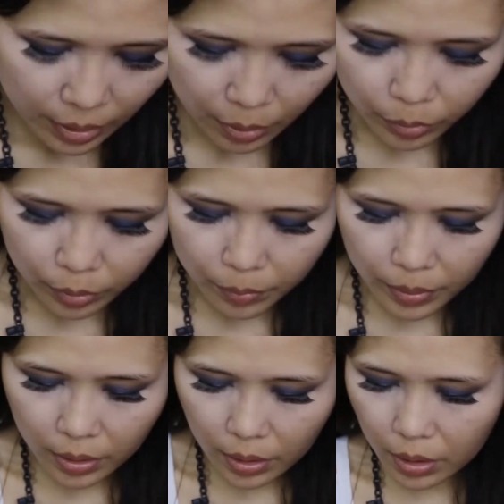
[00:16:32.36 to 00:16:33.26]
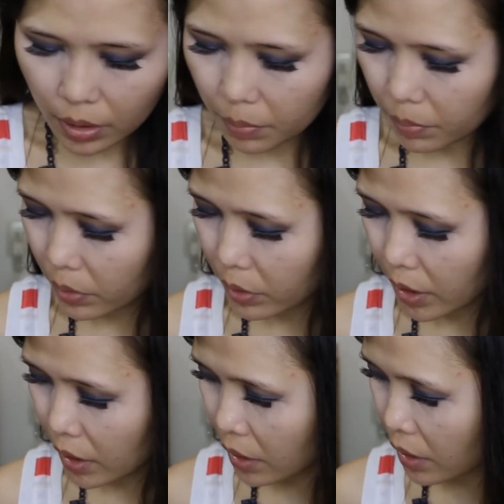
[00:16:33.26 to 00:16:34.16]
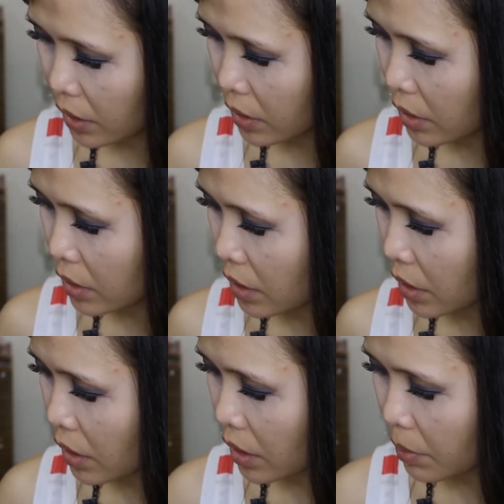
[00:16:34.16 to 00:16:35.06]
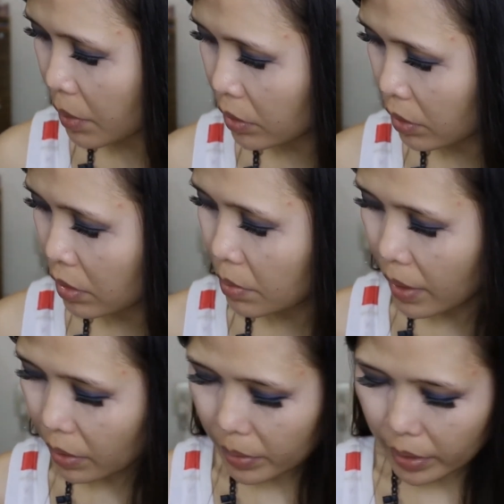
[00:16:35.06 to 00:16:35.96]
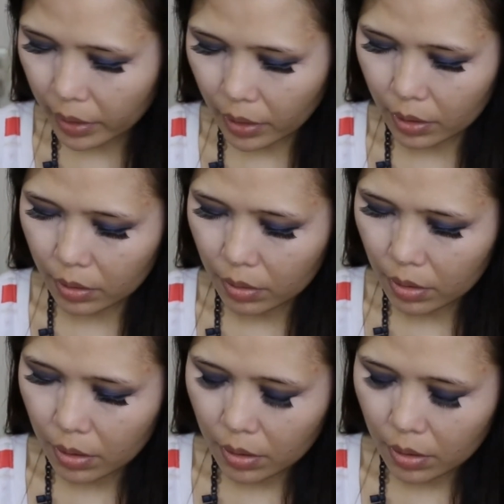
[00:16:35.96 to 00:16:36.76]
I will be putting a teeny amount at the back of my hand.